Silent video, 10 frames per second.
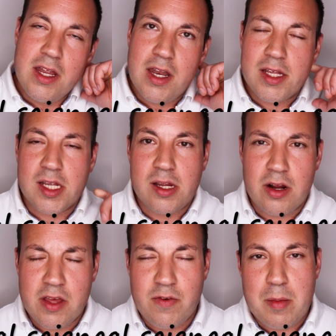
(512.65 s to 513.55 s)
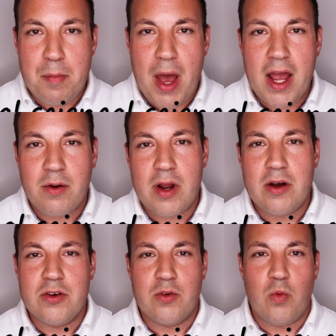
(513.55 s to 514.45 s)
necessarily from a
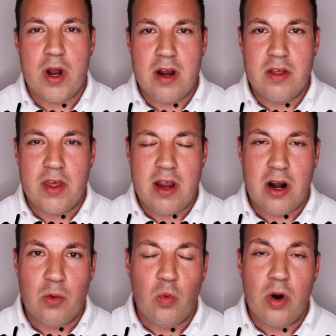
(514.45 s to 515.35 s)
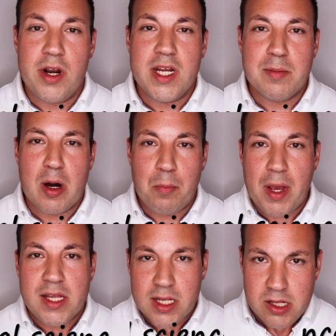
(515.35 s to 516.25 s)
background where they are worried about
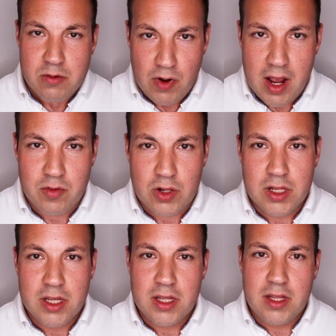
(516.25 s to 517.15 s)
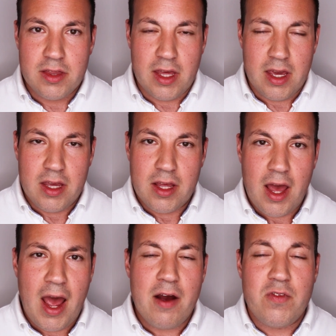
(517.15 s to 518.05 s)
basic survival. They
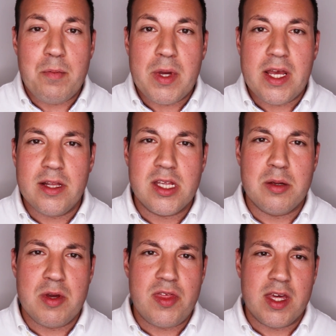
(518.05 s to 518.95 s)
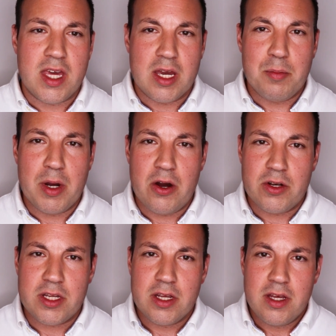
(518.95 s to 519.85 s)
have the means to be thinking
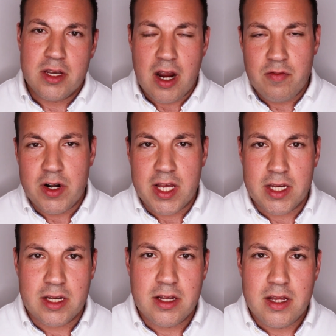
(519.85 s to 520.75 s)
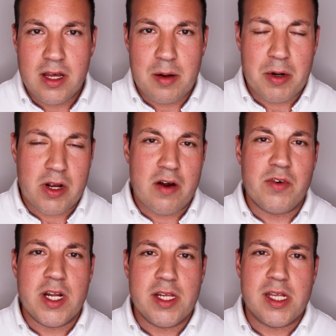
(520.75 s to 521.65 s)
about governing, about
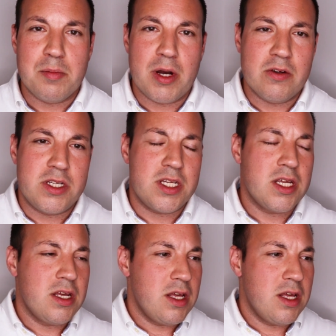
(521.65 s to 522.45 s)
governance, about